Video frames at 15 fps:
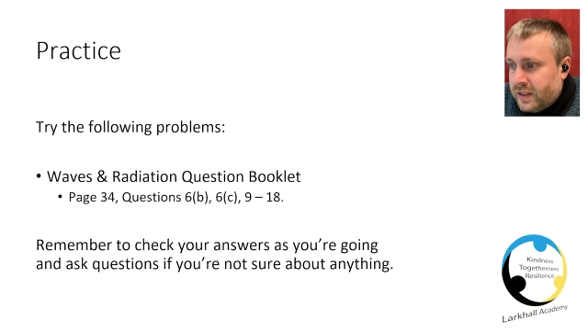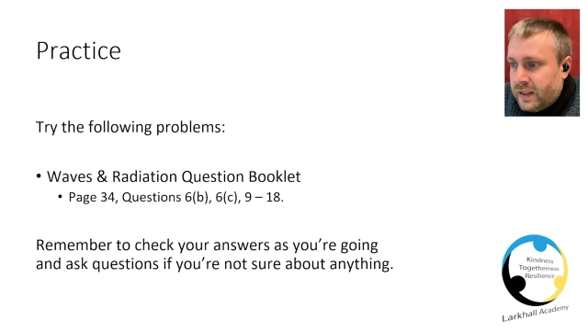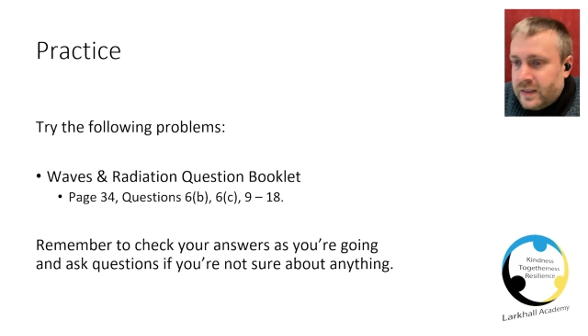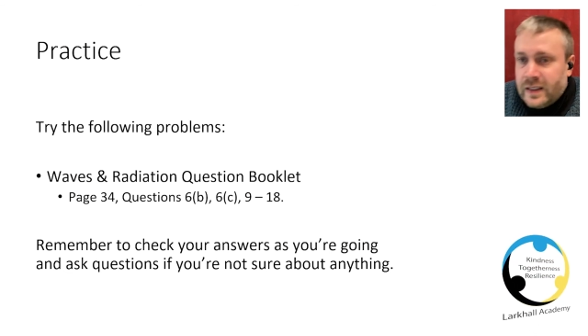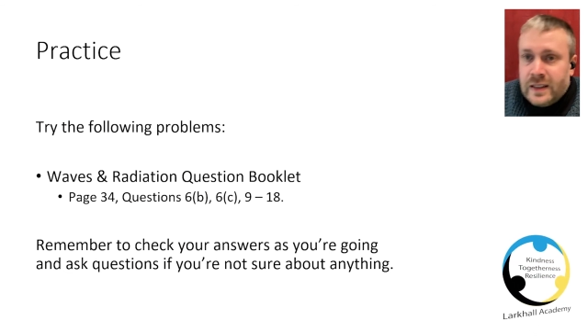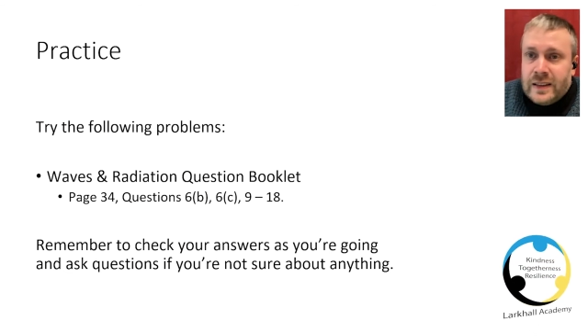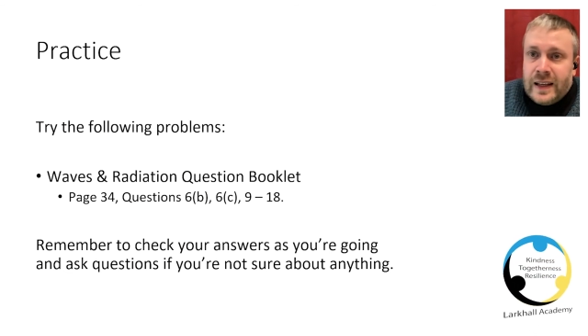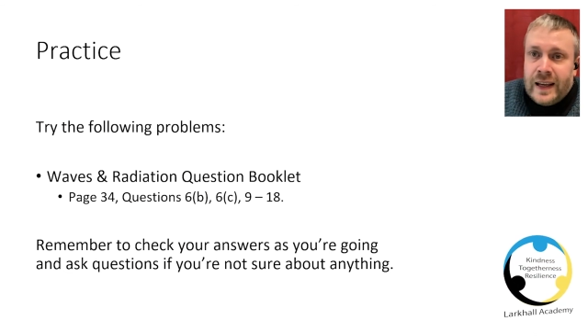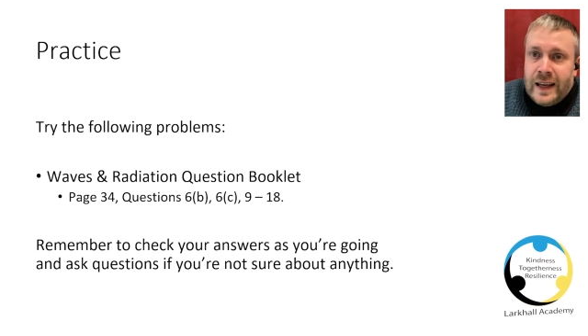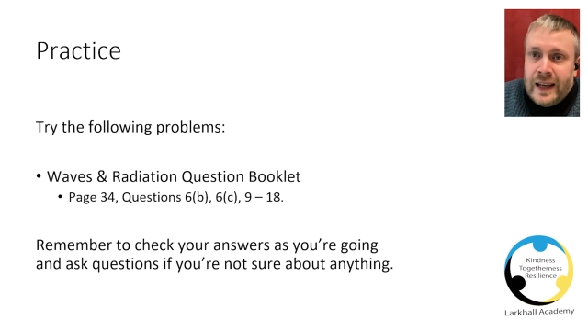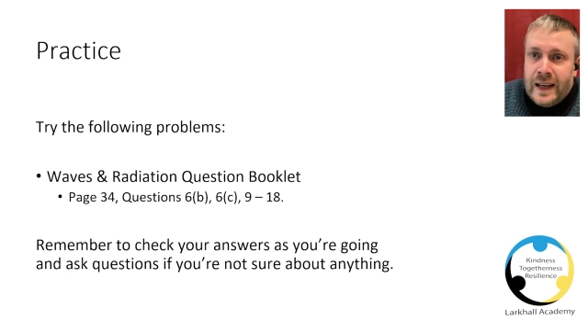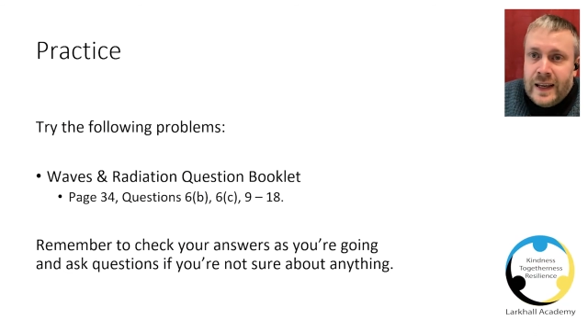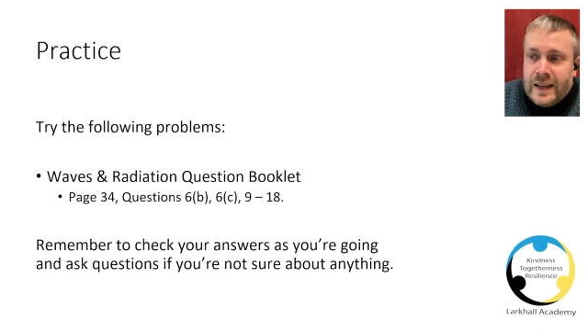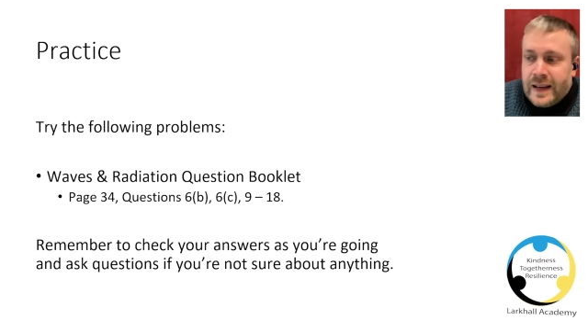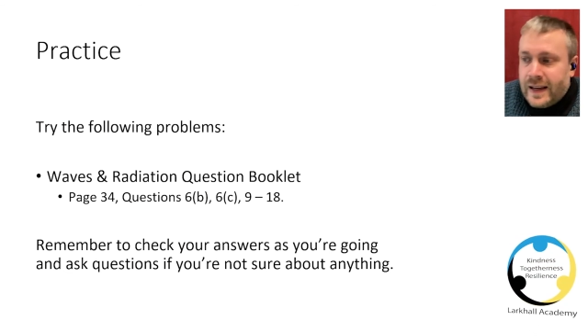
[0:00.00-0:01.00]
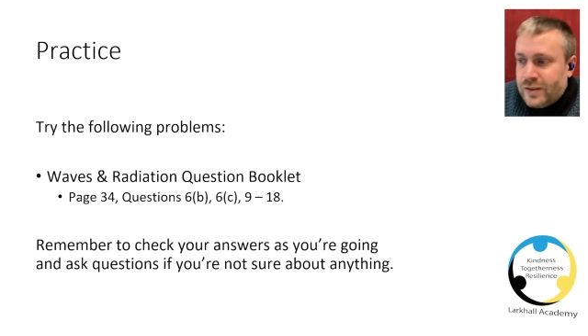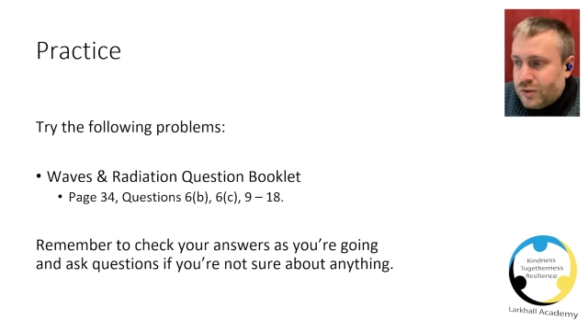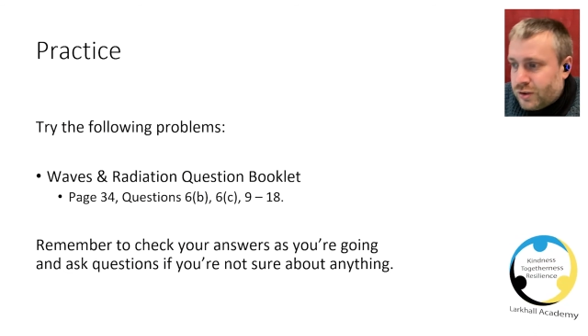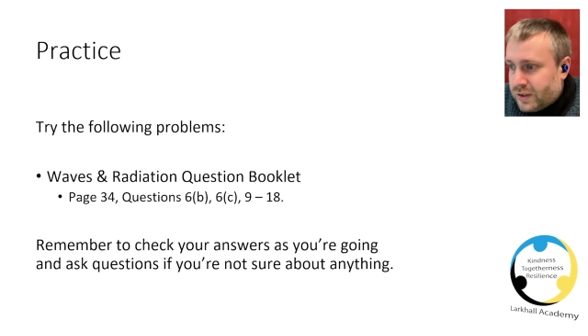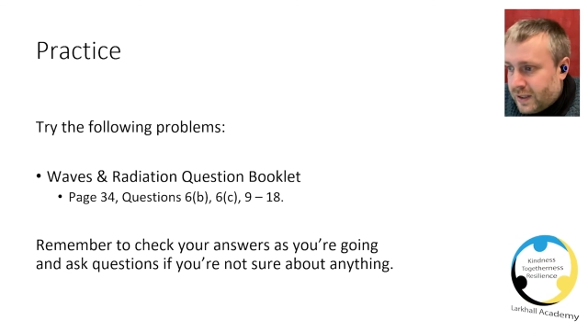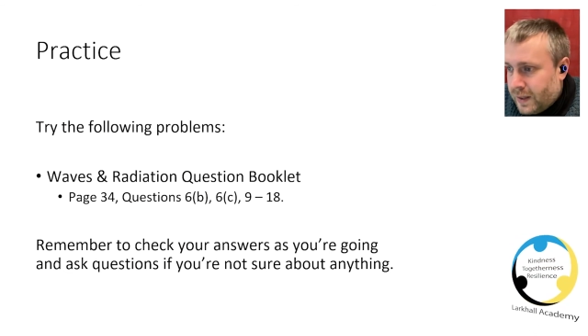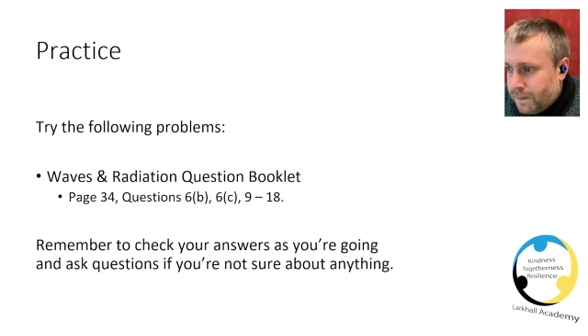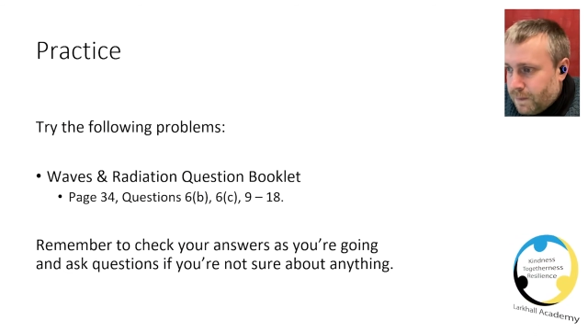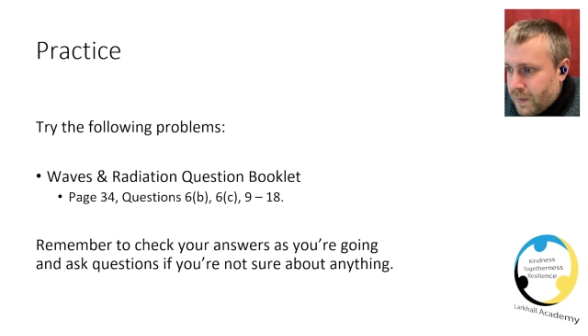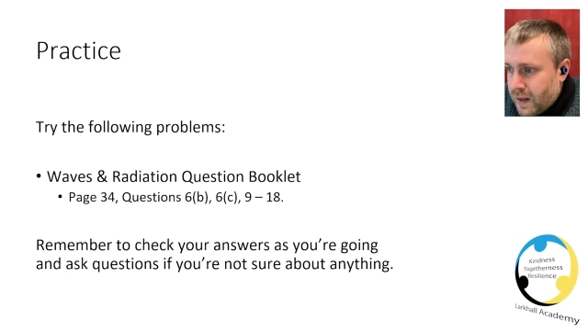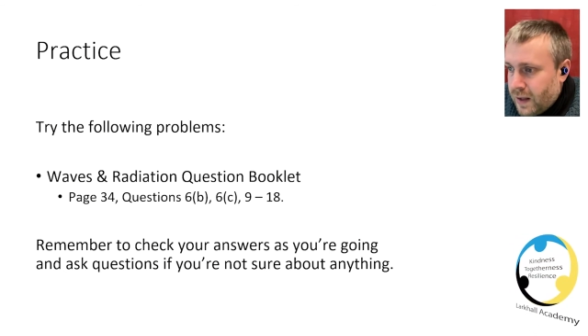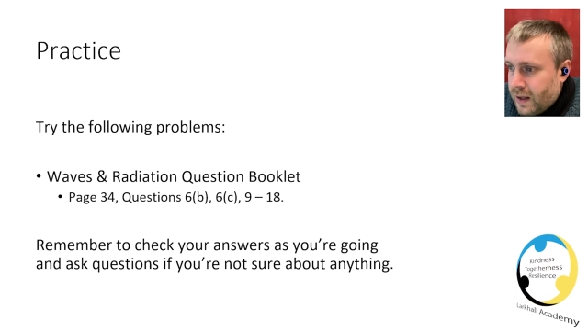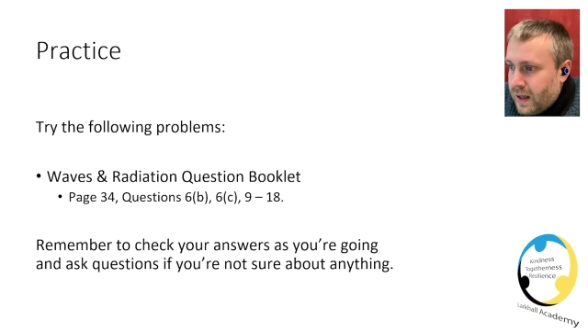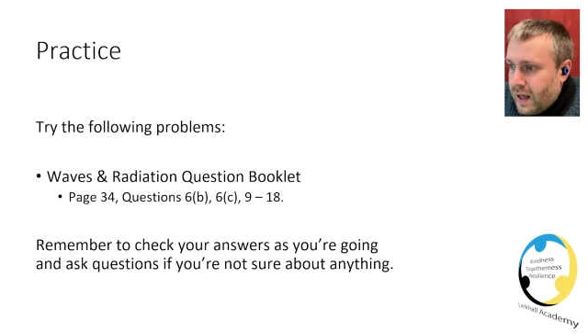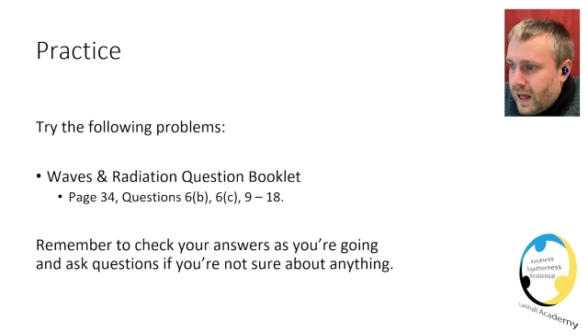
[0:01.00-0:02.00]
You did A yesterday,
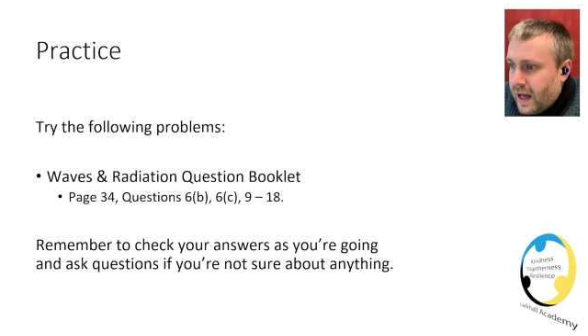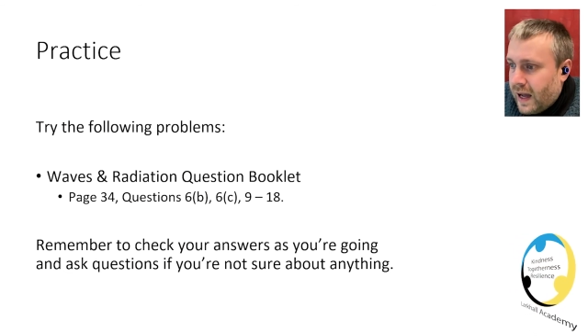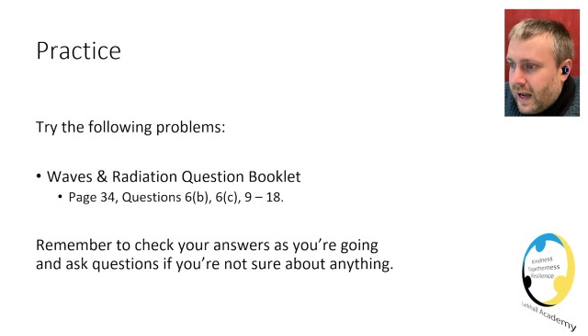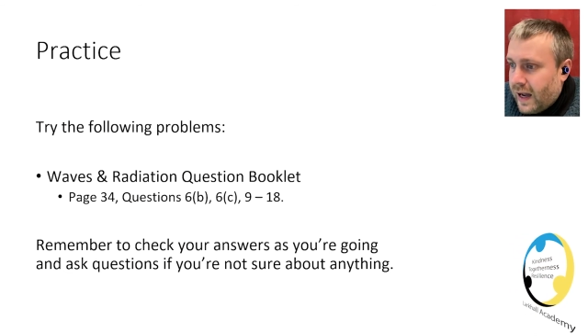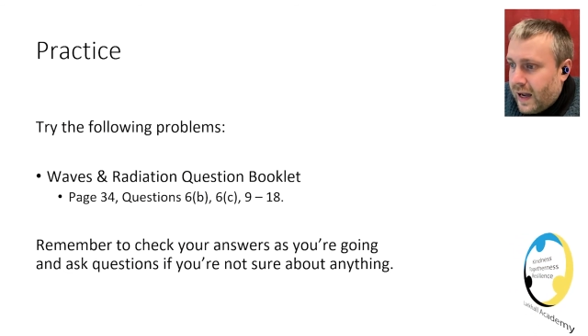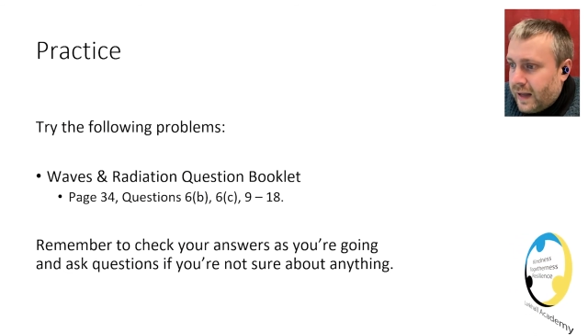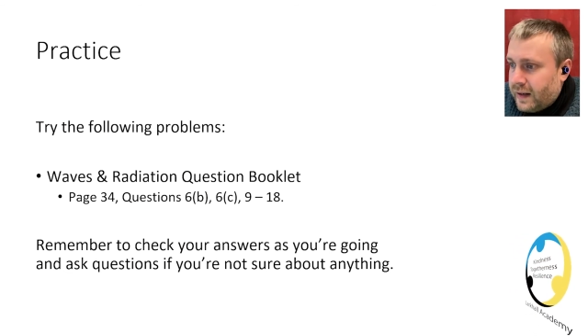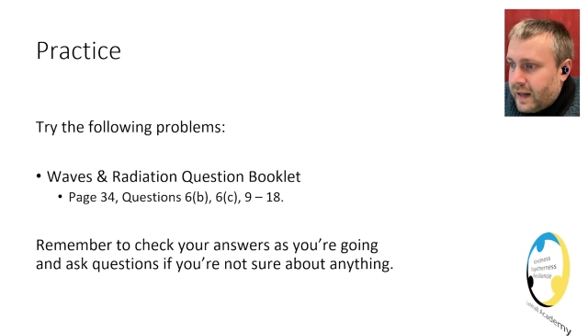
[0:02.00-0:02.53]
and